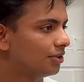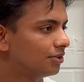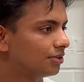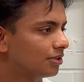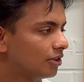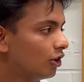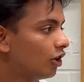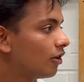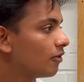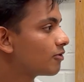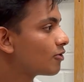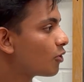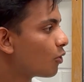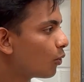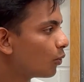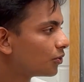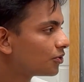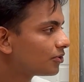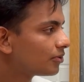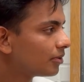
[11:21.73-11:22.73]
use a lot of
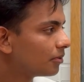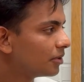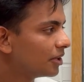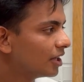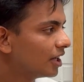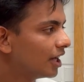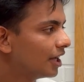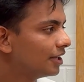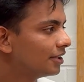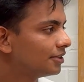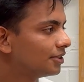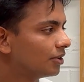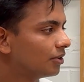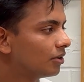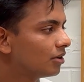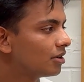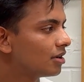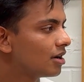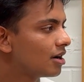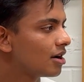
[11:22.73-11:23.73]
codes from AI.
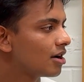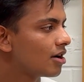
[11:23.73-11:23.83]
So